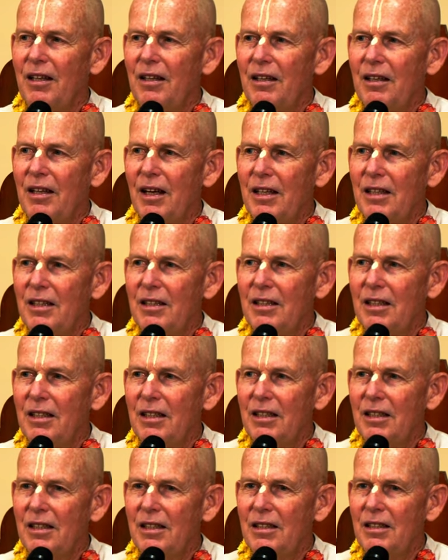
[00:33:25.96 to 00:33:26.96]

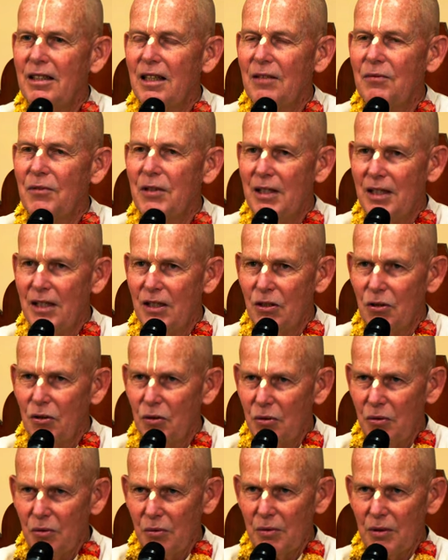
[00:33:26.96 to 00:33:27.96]

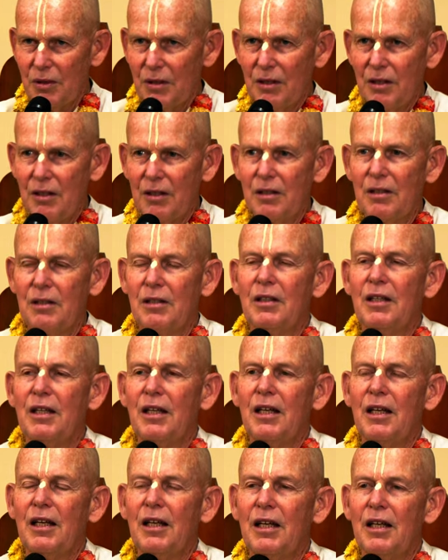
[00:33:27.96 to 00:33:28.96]
1972,
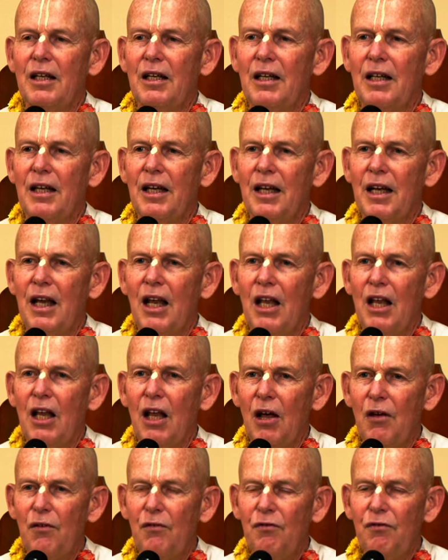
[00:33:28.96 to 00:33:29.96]
at
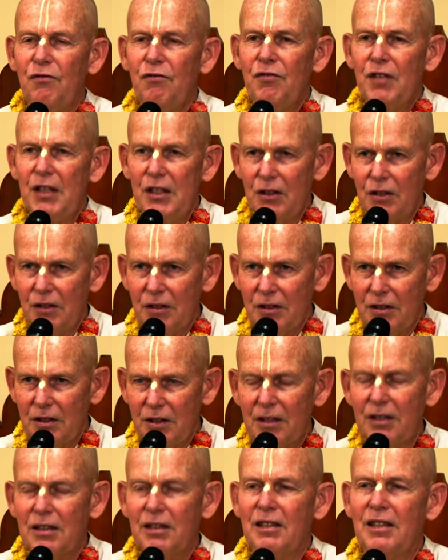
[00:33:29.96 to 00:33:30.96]
Love Field.
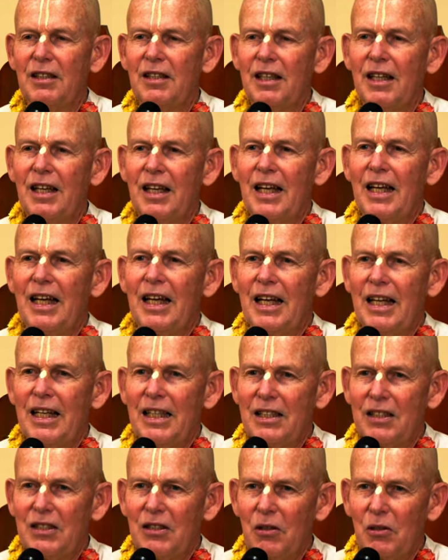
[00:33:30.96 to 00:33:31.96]

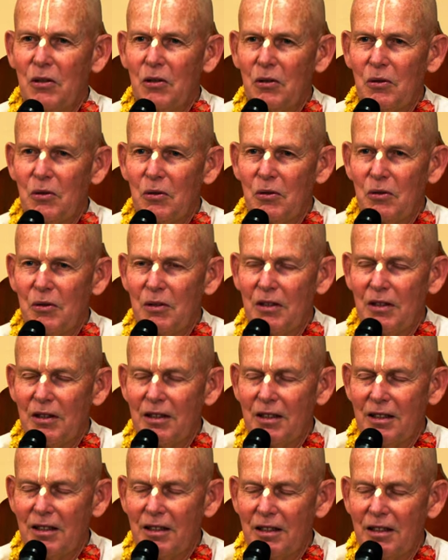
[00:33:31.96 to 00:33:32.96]
And so
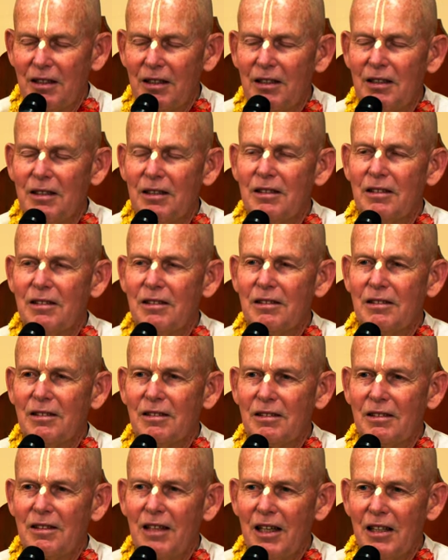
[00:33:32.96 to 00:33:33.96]

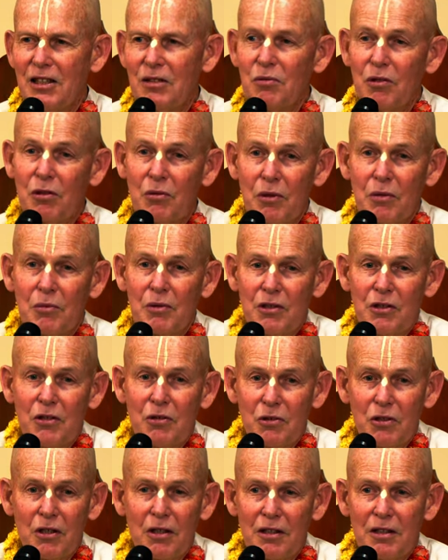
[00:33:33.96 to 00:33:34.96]
that's where we would
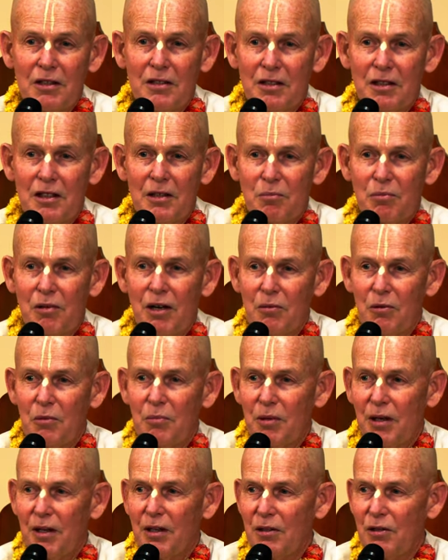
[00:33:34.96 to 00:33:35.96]
usually see
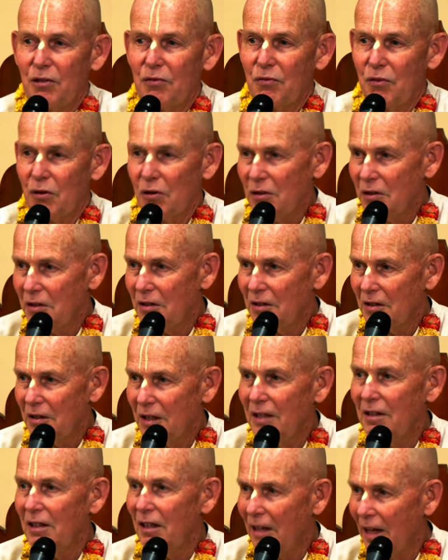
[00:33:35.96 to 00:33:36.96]
Prabhupada, the first
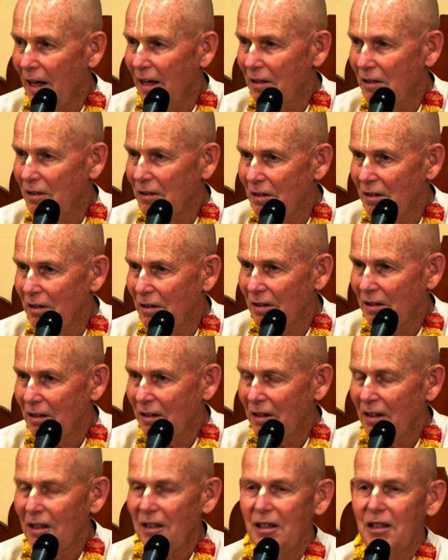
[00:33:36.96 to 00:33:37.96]
and the last,
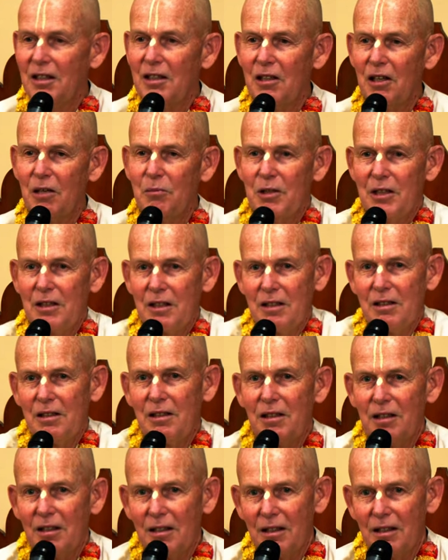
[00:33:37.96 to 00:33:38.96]
coming in